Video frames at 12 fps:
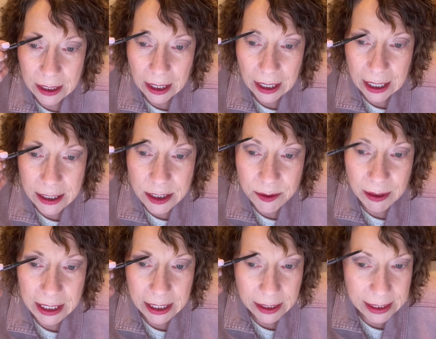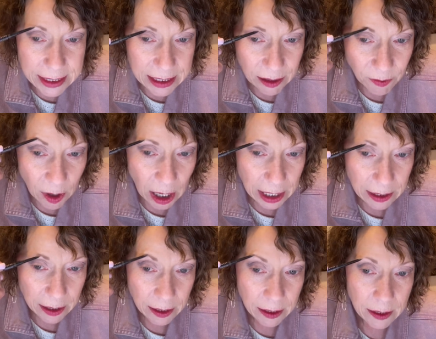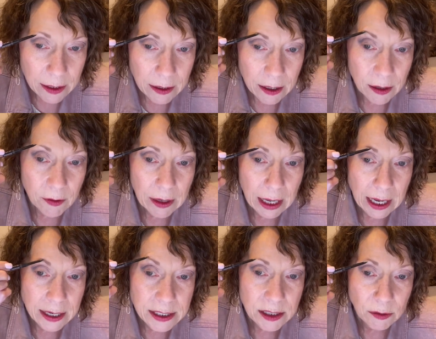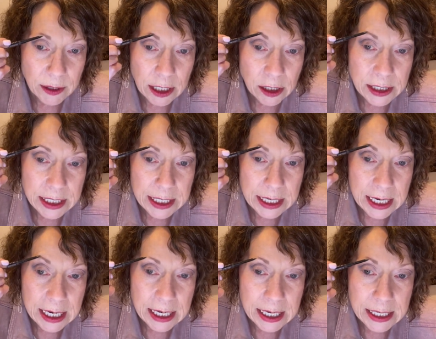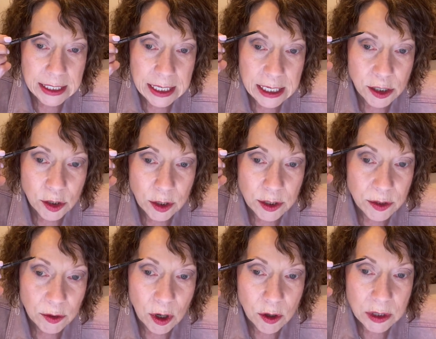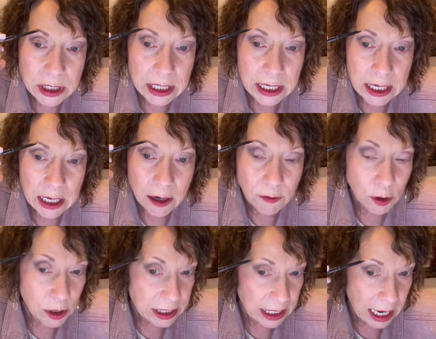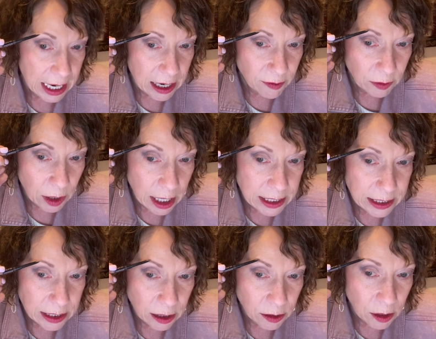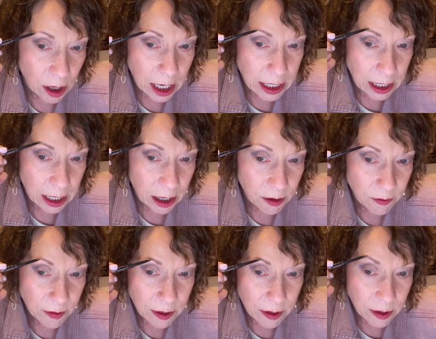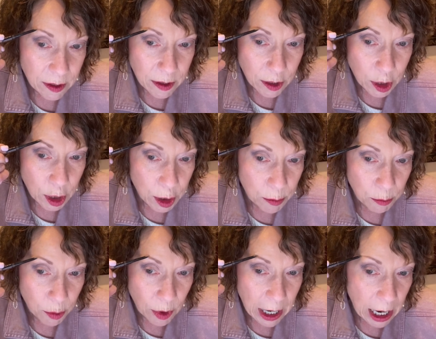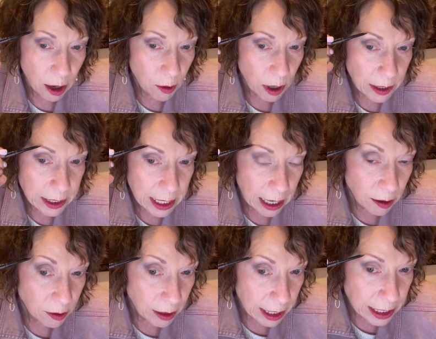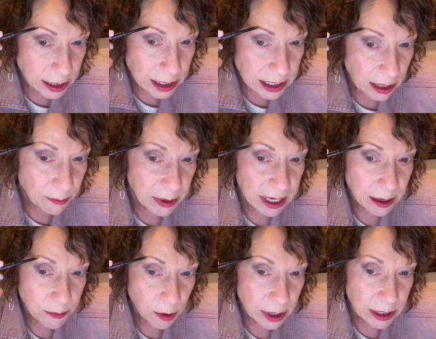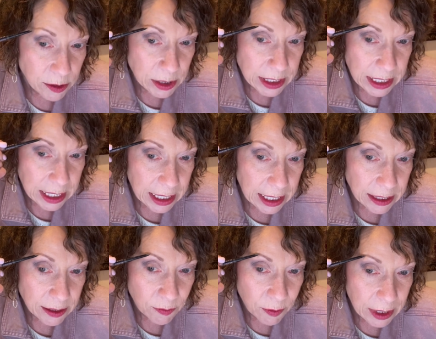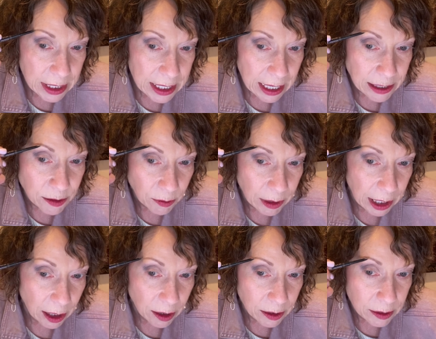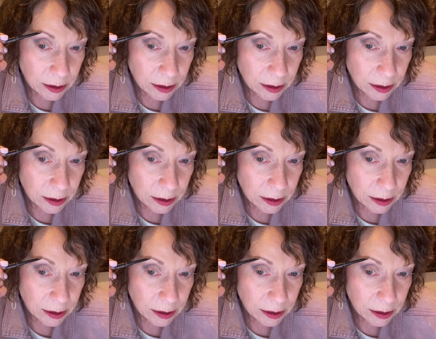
I just wanna get this stuff on. Okay, so little teeny short strokes. Of course, I have lost a lot of brow on the outer edges. I've become more interesting, and really, I don't care.